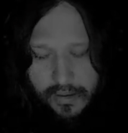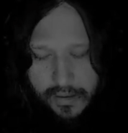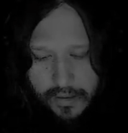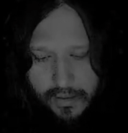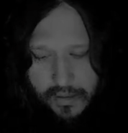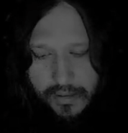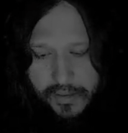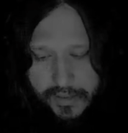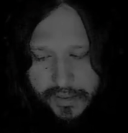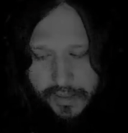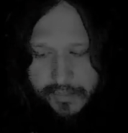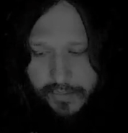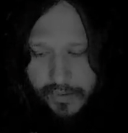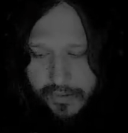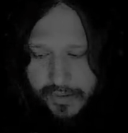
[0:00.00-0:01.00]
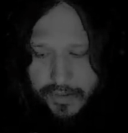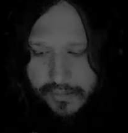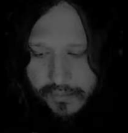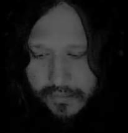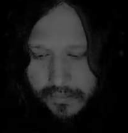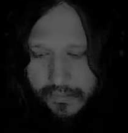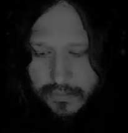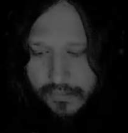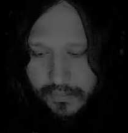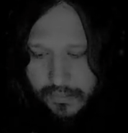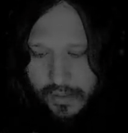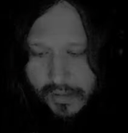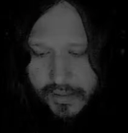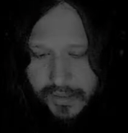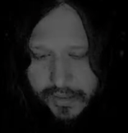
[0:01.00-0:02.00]
autistic person
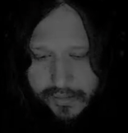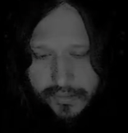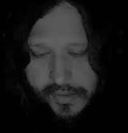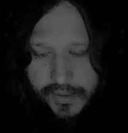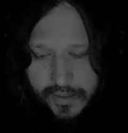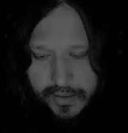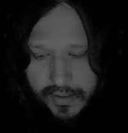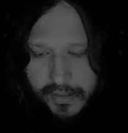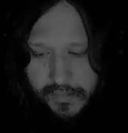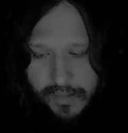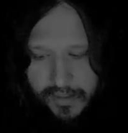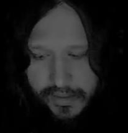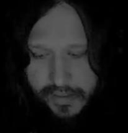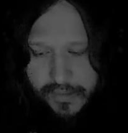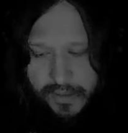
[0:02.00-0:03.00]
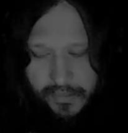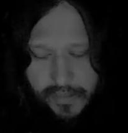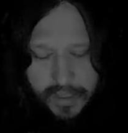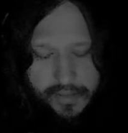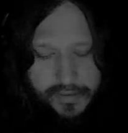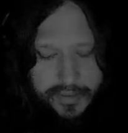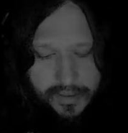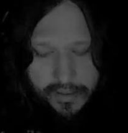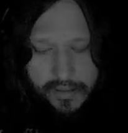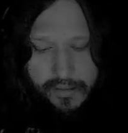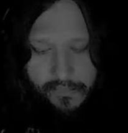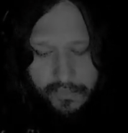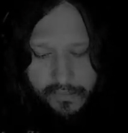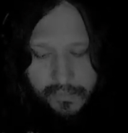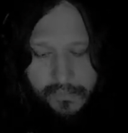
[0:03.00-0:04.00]
that is interested in some of the subject matters that I
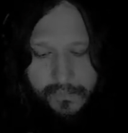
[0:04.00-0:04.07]
cover.